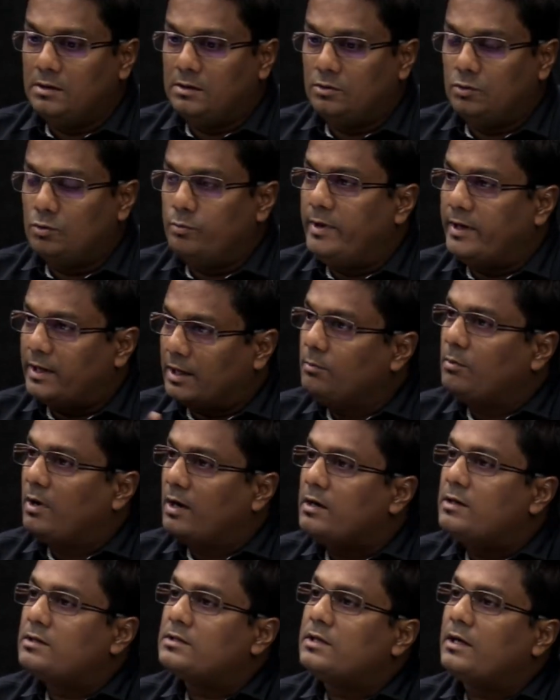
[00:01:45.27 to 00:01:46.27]
to make him
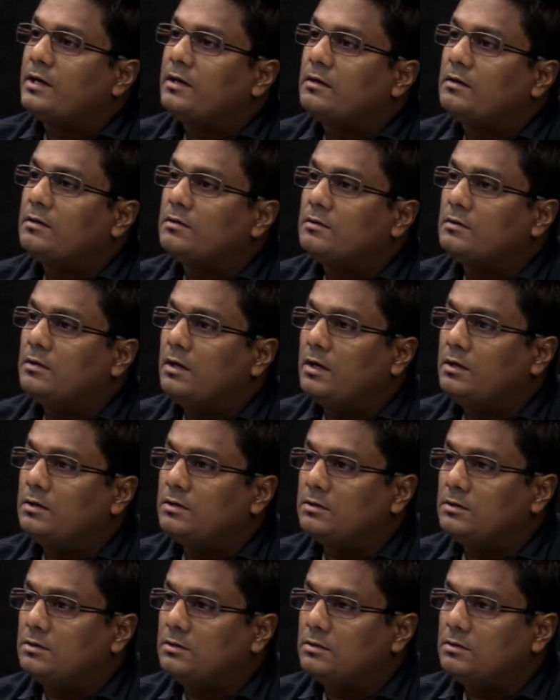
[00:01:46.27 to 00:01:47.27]
understand that
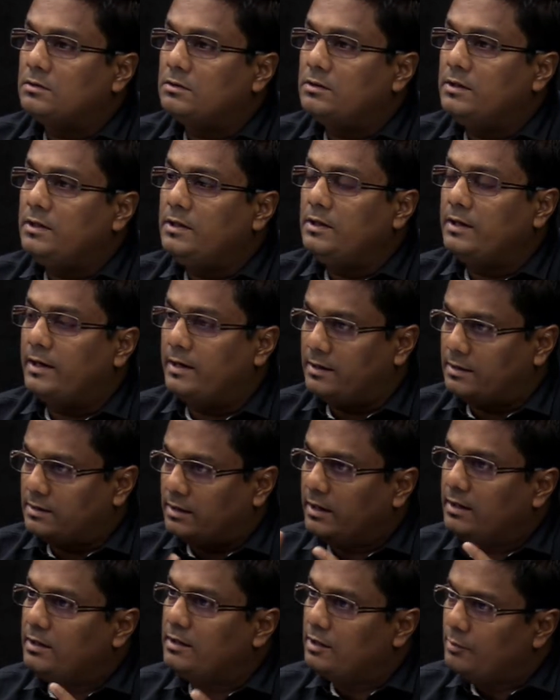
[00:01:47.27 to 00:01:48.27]
the
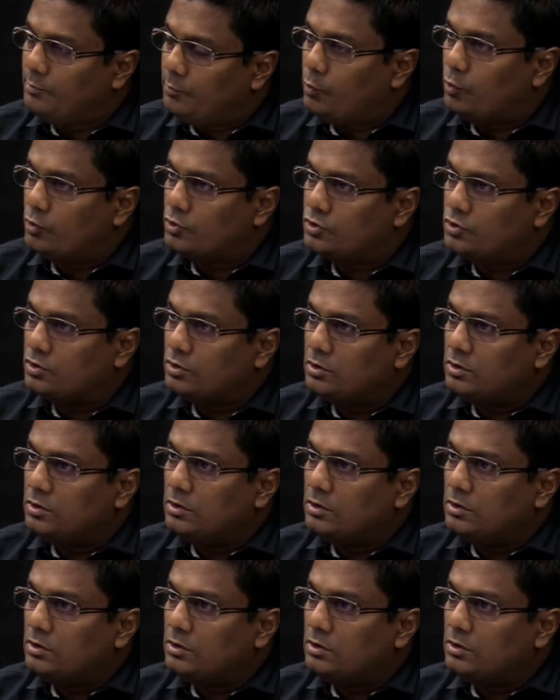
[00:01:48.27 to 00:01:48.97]
entire reports